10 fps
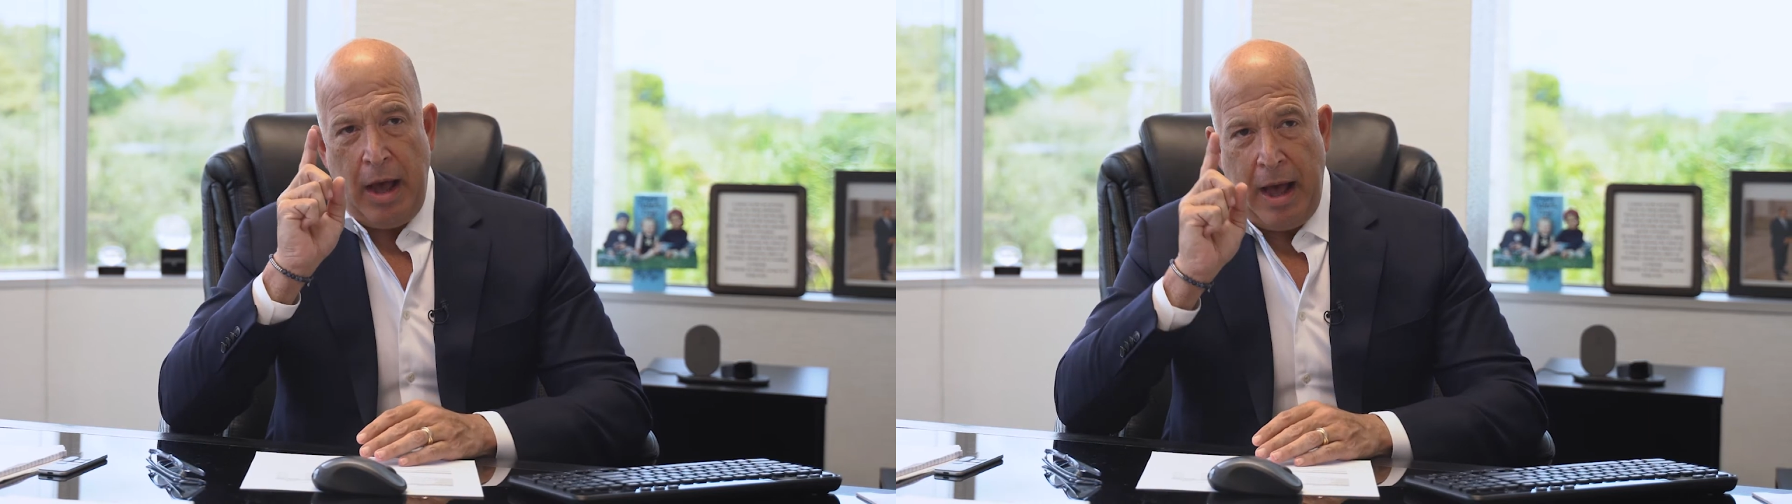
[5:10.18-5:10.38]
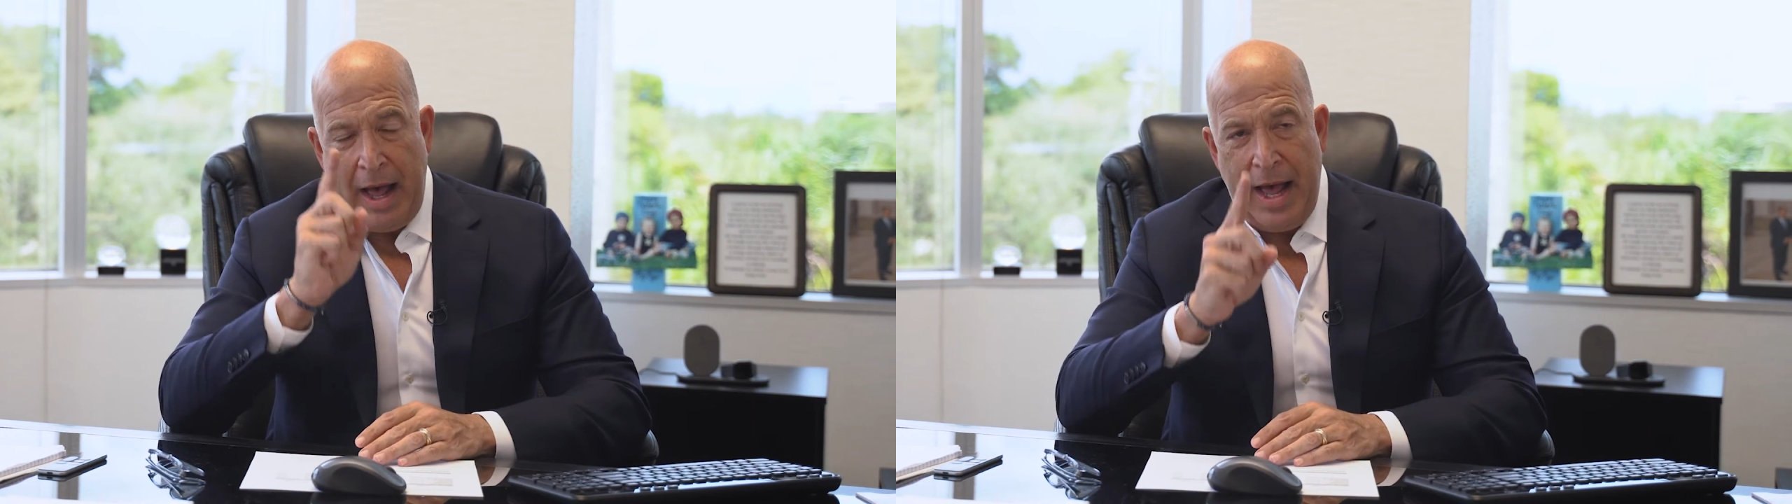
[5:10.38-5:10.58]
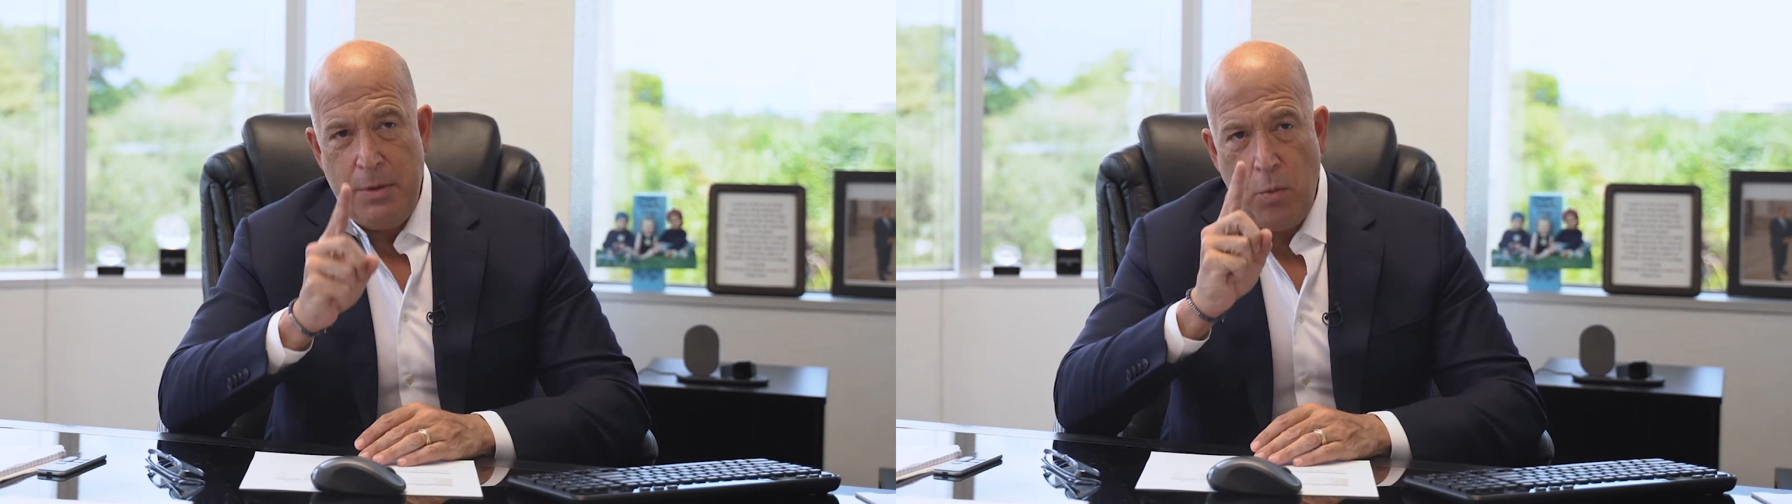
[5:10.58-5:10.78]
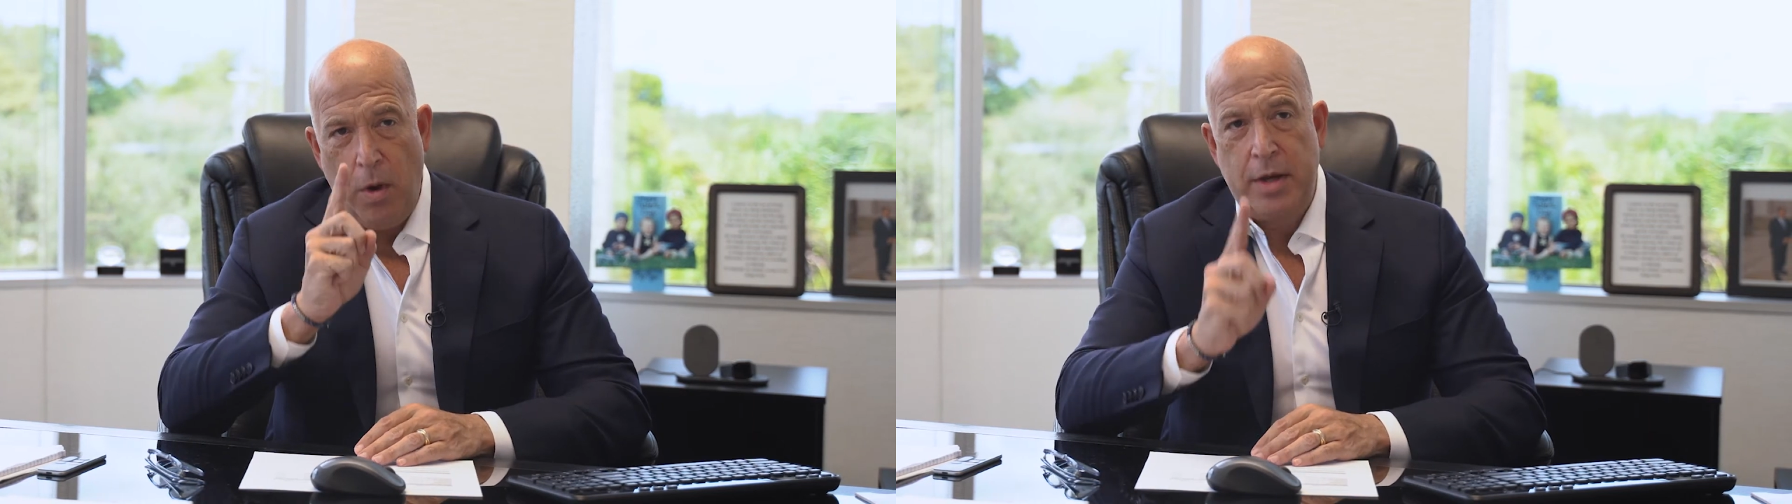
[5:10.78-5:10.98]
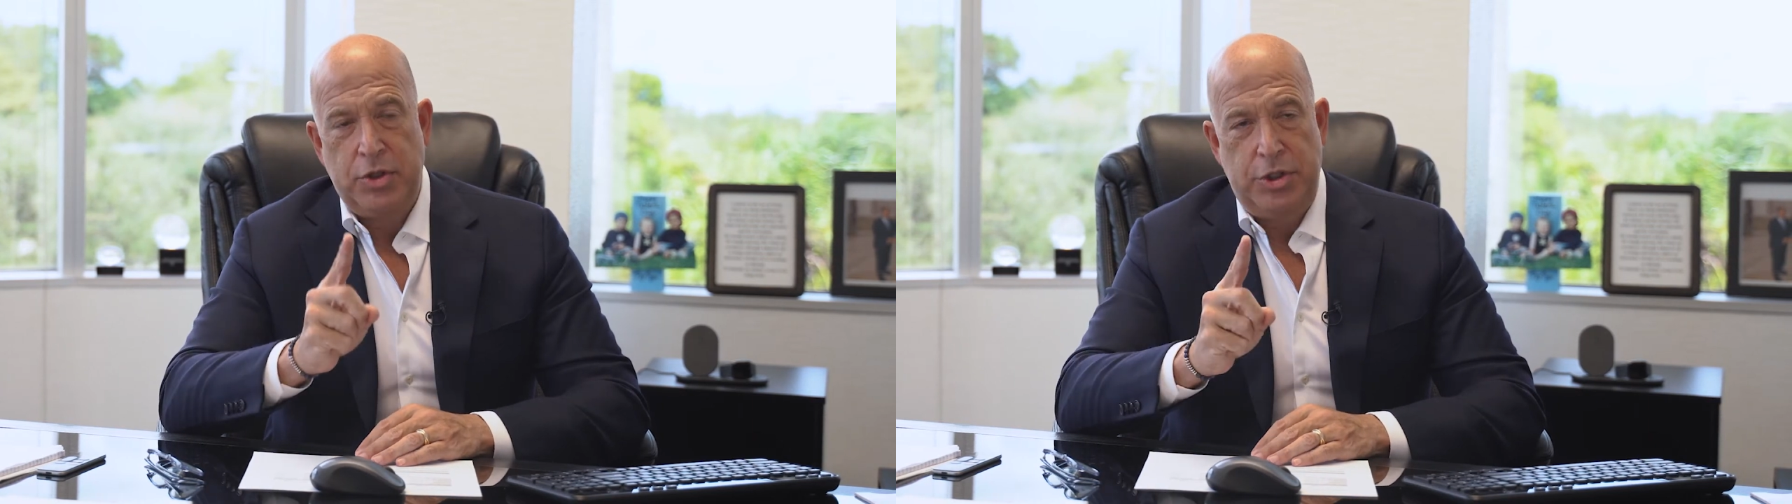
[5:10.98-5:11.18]
I
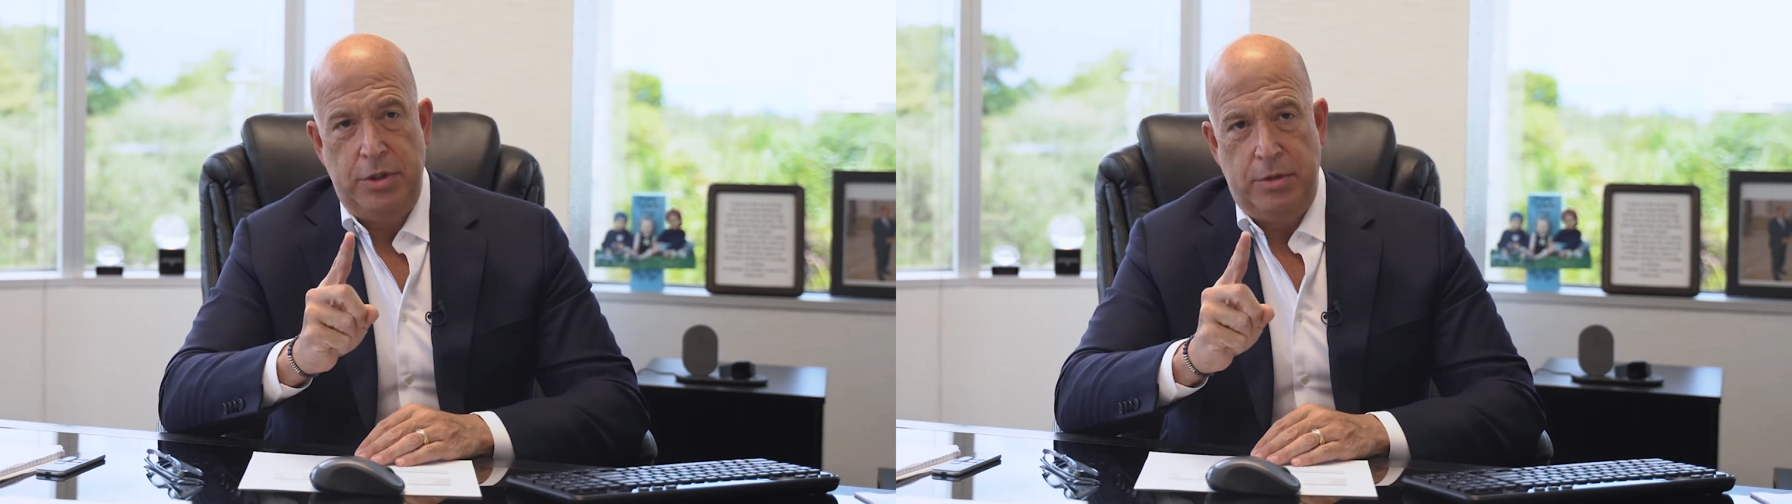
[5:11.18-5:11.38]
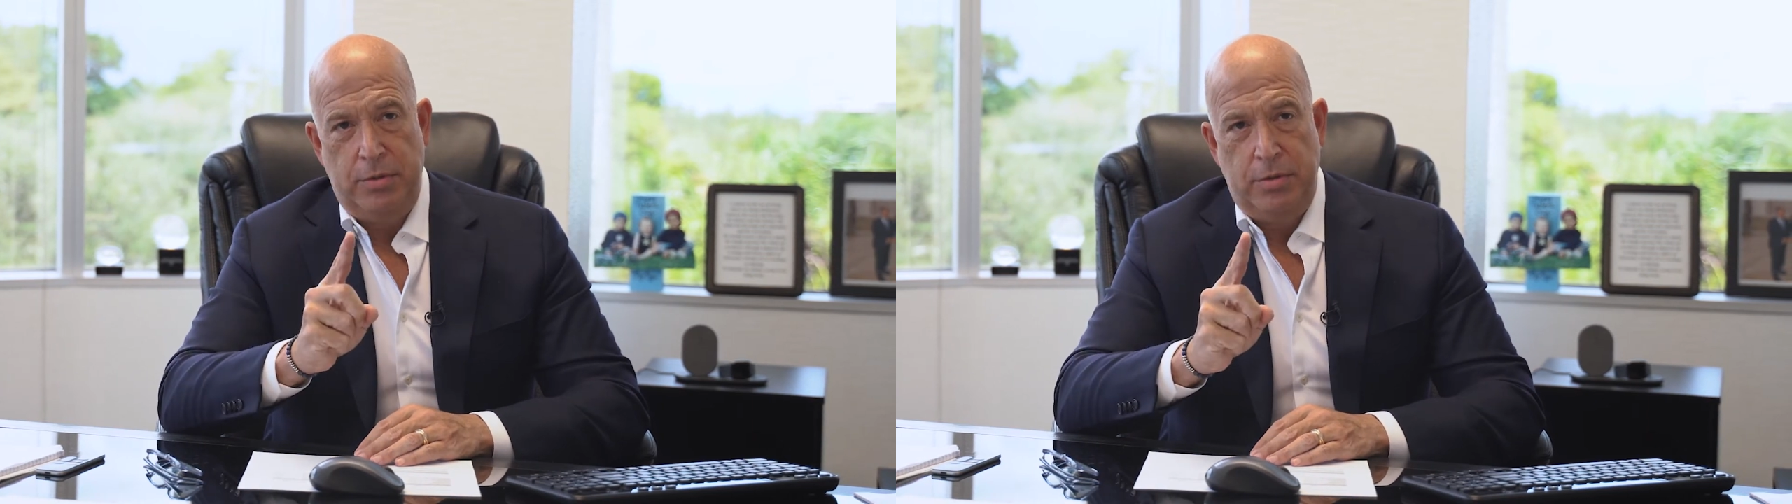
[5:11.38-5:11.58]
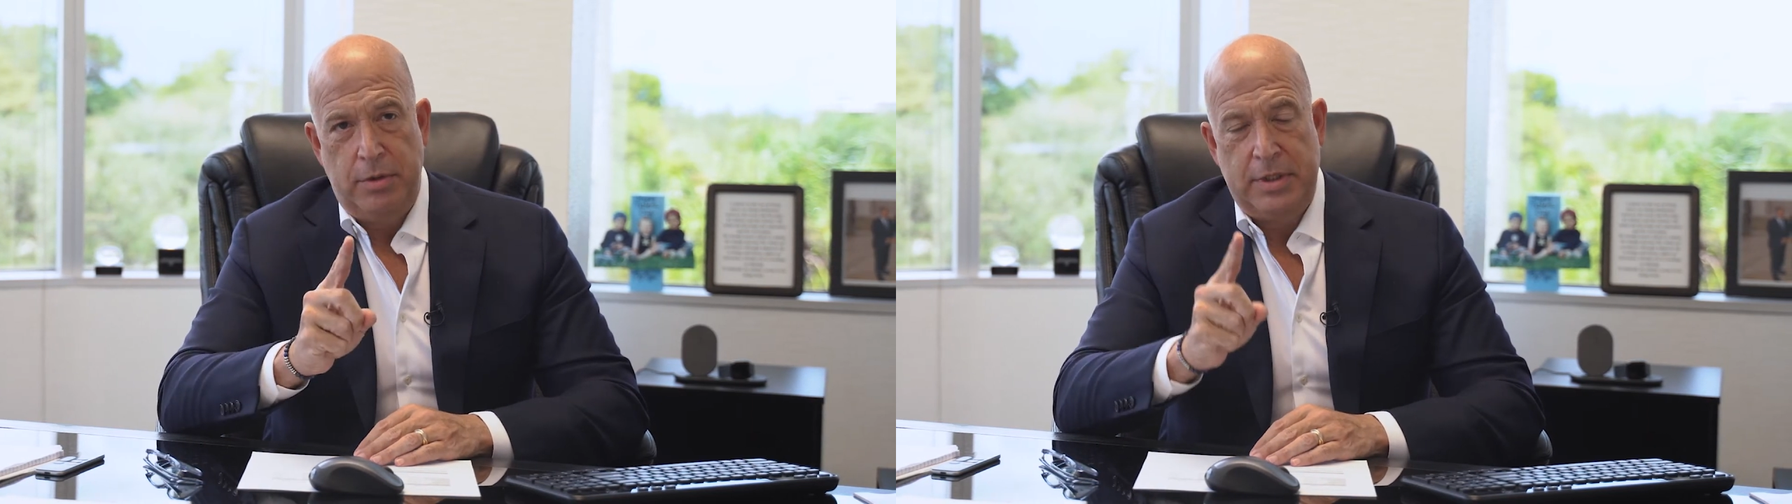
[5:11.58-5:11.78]
want you